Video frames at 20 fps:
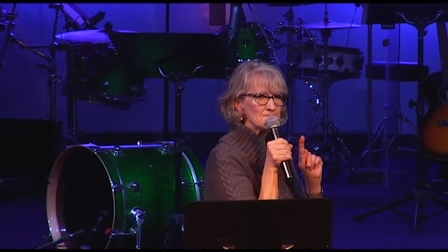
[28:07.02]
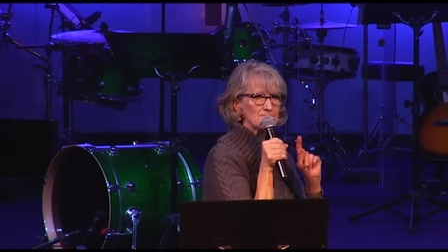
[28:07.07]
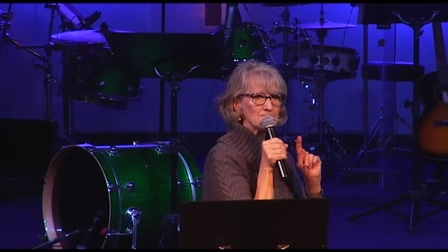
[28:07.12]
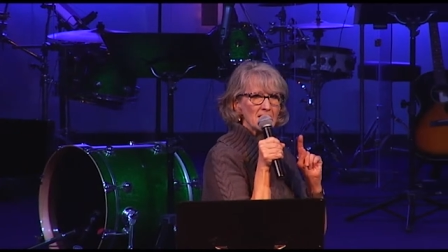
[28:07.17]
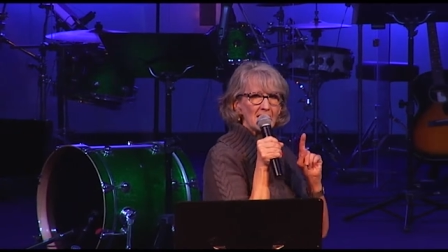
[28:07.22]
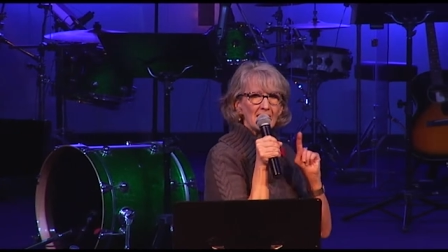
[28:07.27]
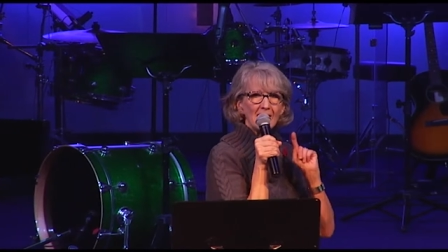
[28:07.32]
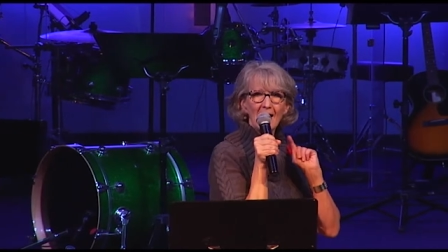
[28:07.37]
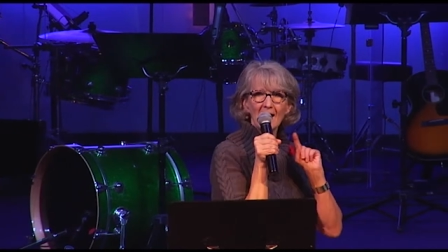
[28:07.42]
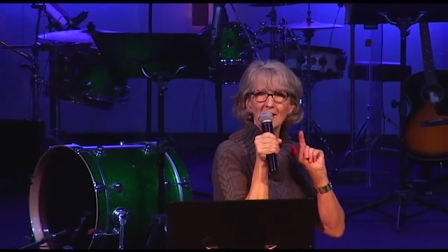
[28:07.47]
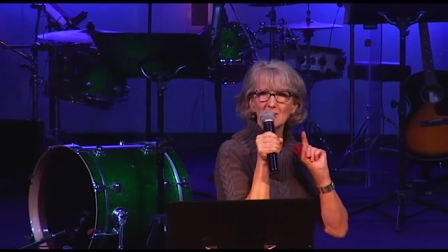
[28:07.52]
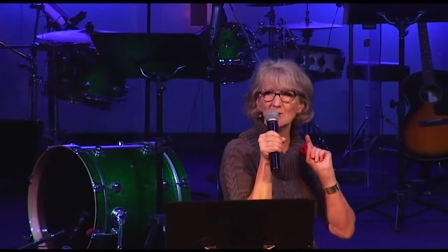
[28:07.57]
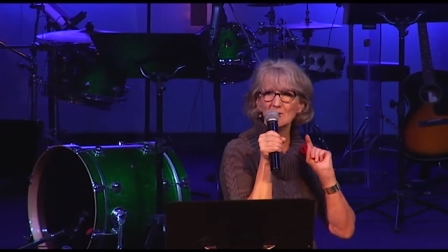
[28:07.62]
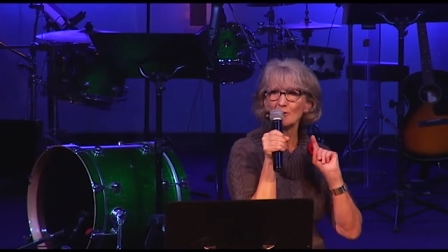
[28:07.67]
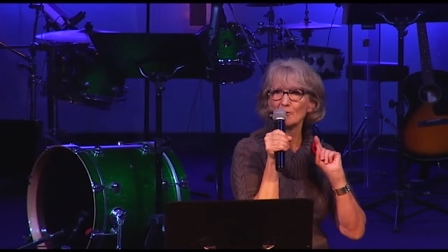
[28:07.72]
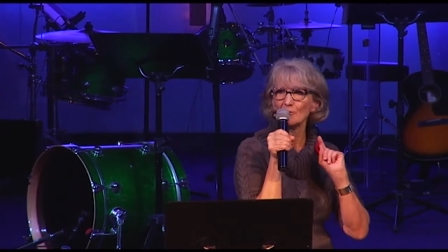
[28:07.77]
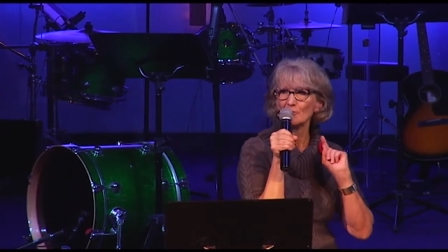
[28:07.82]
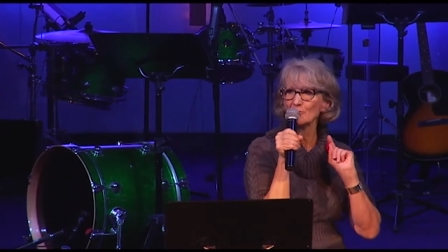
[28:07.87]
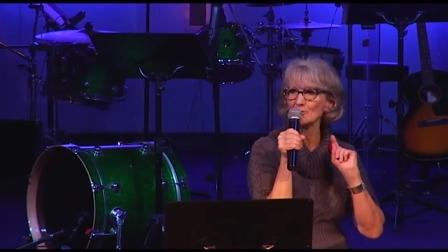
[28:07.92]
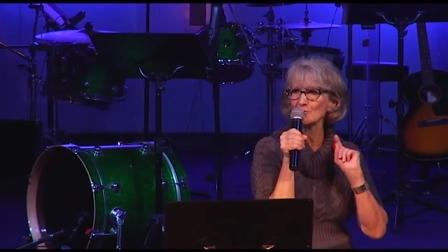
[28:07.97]
that I actually
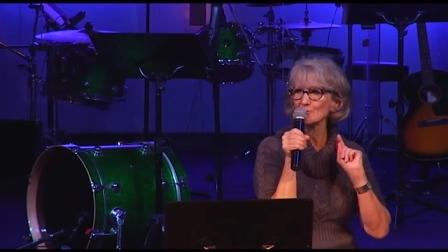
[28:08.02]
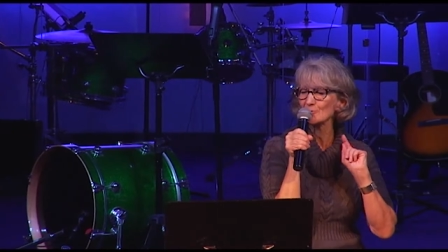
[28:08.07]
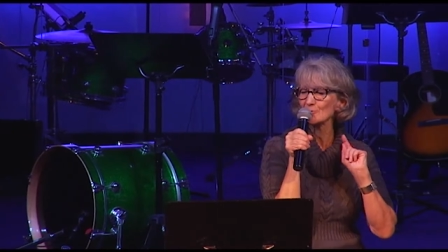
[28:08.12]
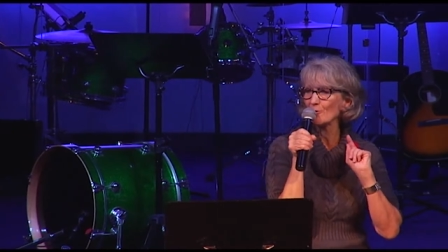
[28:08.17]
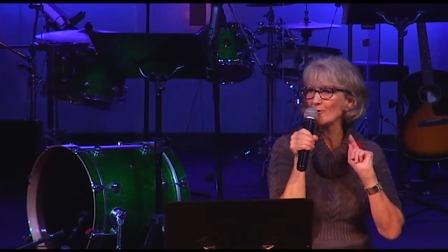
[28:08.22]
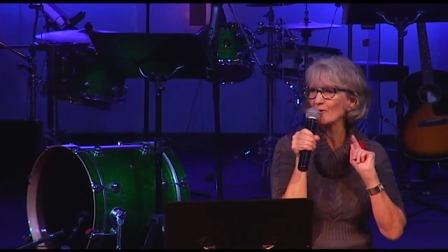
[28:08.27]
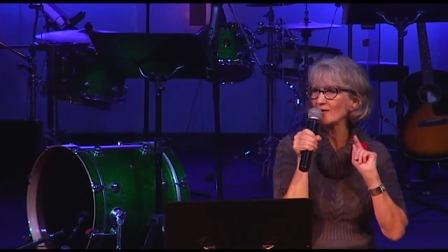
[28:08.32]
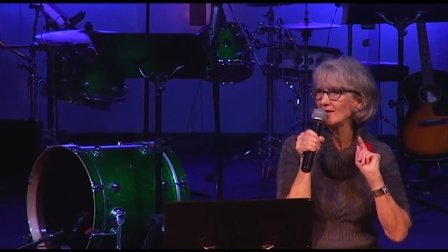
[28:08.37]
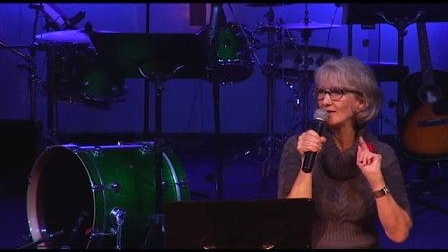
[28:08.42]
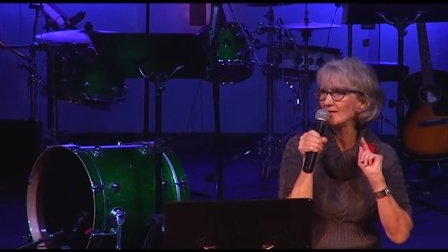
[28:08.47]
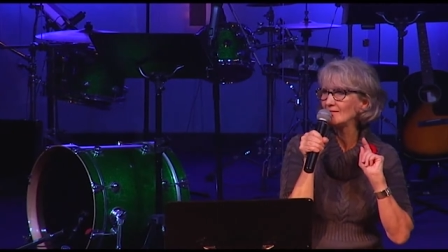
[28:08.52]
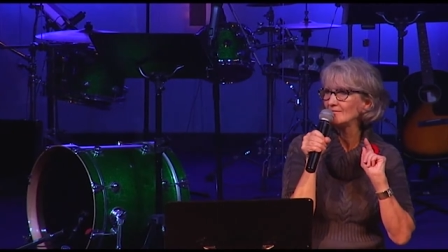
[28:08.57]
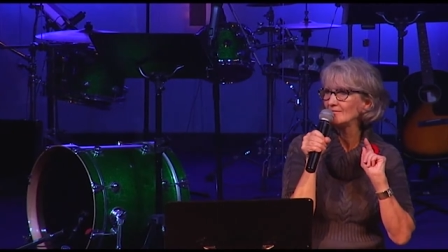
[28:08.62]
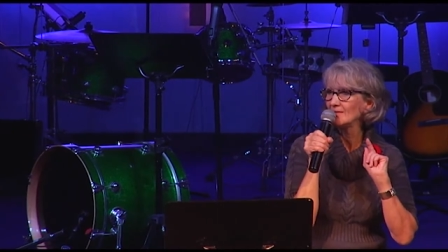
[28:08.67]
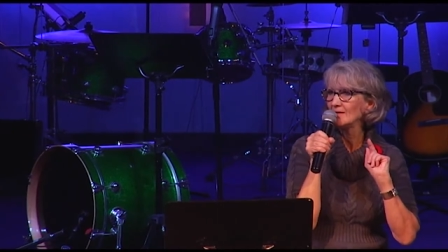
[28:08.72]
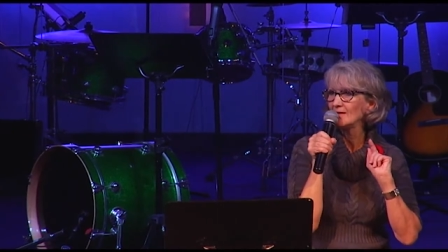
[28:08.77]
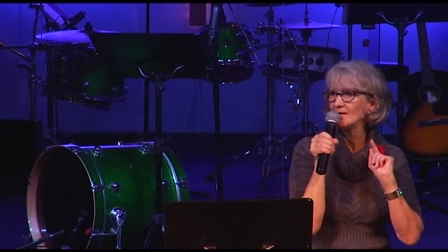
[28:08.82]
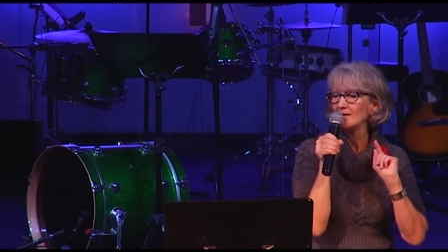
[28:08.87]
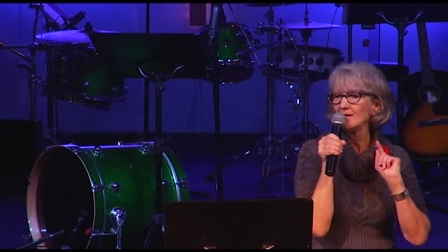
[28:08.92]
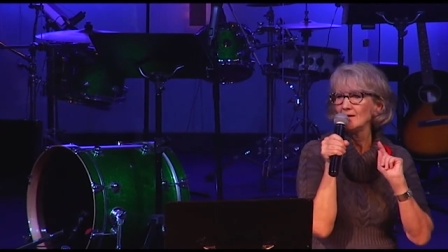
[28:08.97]
heard the story.
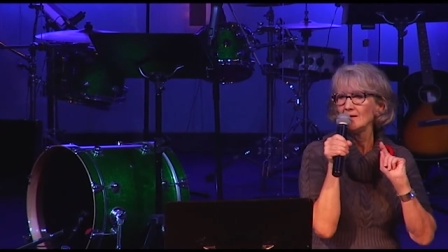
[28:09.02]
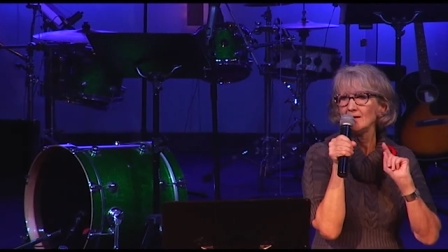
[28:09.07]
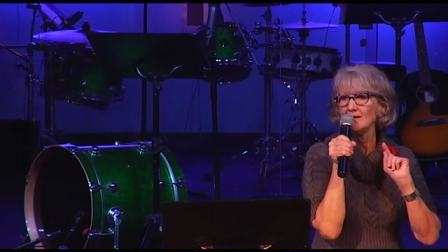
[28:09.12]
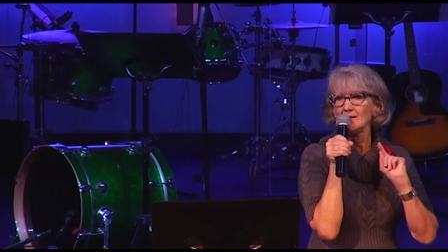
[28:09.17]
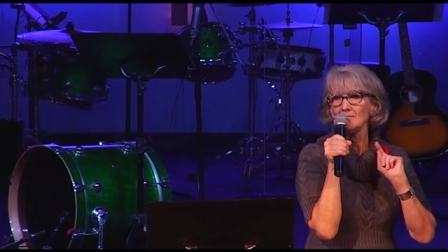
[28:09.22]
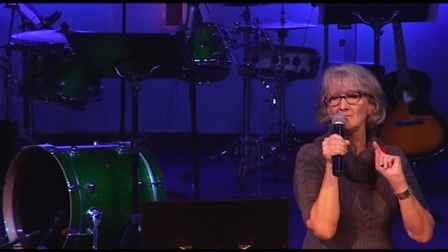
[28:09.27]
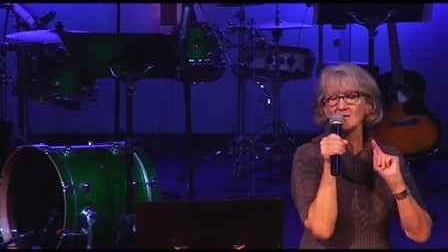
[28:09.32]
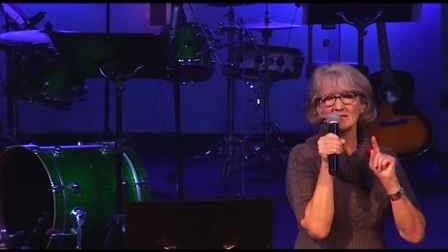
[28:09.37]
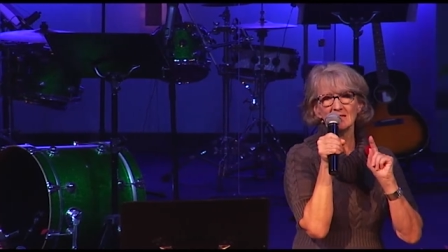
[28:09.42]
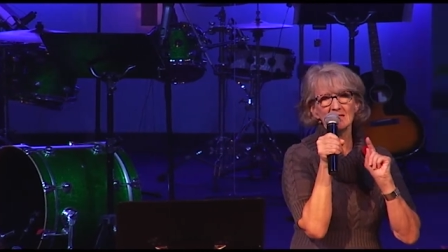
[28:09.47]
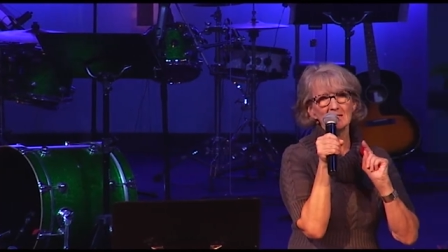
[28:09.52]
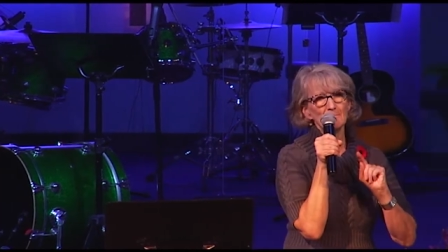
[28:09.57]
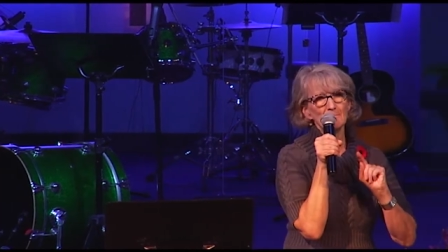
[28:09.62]
Mrs.